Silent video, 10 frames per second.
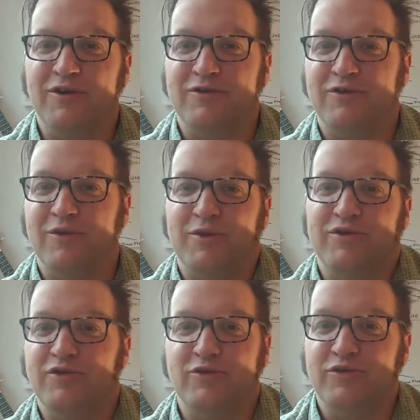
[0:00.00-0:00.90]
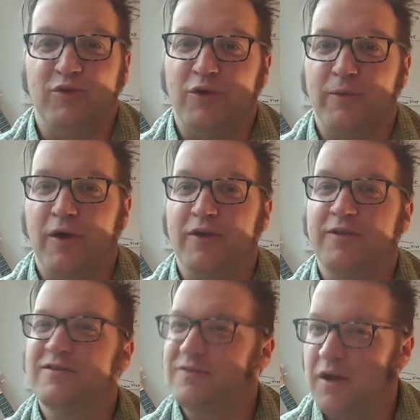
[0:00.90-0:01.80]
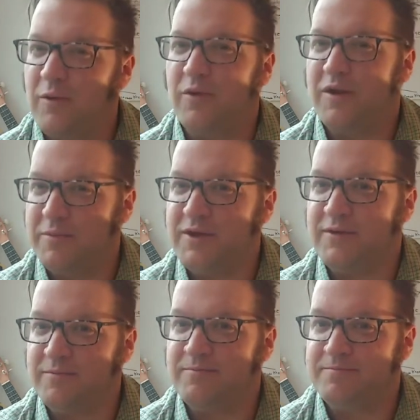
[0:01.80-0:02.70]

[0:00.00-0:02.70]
it gets there. That means I don't need to worry about it. That's not what I mean.